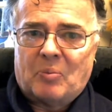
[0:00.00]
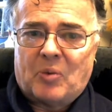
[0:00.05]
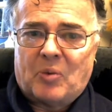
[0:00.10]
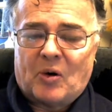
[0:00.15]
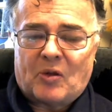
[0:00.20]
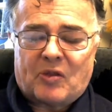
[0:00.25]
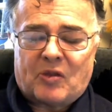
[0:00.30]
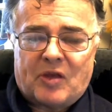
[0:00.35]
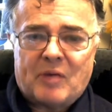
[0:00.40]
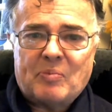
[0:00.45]

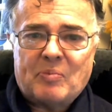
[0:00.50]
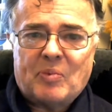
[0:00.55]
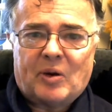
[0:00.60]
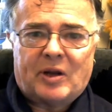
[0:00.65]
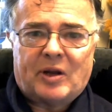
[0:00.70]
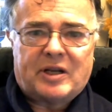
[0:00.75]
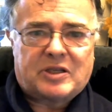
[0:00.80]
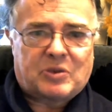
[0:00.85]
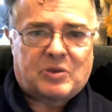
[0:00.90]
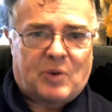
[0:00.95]
put Thimble
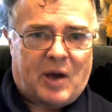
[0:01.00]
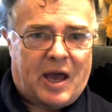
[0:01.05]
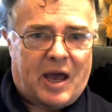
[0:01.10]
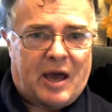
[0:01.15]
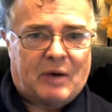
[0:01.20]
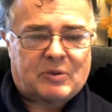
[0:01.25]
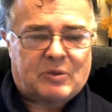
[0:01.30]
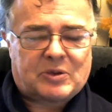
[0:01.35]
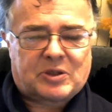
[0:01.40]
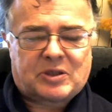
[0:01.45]
into a
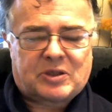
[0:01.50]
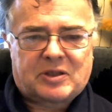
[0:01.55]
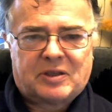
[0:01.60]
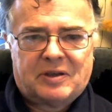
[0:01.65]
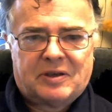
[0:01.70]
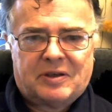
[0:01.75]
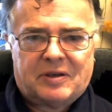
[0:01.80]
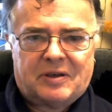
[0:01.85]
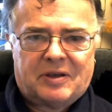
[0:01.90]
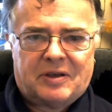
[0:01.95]
house
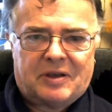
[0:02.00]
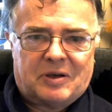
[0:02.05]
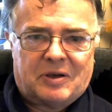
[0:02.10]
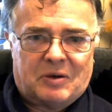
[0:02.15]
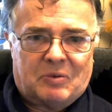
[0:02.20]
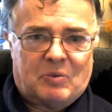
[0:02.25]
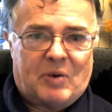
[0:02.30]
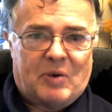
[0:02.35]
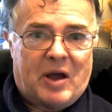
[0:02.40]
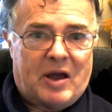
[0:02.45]

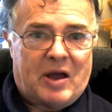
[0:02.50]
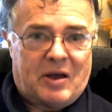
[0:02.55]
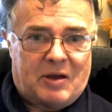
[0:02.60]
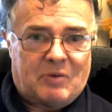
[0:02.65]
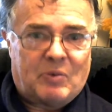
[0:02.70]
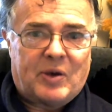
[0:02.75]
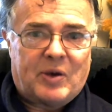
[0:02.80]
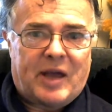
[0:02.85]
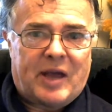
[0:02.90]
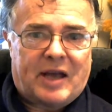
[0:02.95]
where
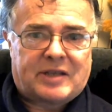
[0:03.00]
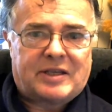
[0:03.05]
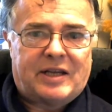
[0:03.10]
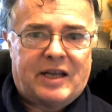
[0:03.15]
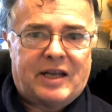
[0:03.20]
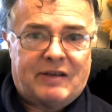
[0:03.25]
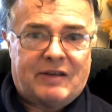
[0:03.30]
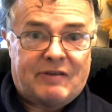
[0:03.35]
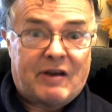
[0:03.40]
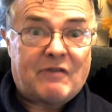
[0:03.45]
we had to
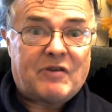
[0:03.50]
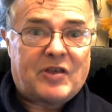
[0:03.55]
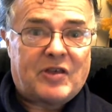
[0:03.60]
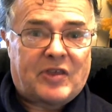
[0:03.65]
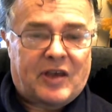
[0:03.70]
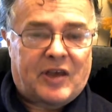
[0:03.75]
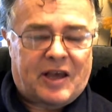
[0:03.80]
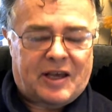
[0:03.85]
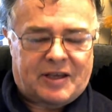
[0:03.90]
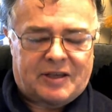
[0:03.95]
leave
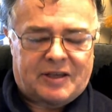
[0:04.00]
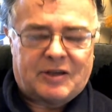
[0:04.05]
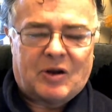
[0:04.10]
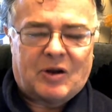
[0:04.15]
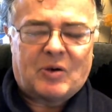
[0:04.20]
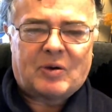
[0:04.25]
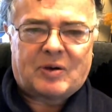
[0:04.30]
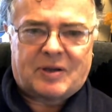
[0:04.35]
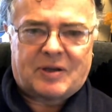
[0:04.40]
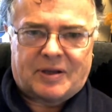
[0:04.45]
everything, you
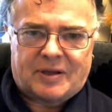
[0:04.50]
know,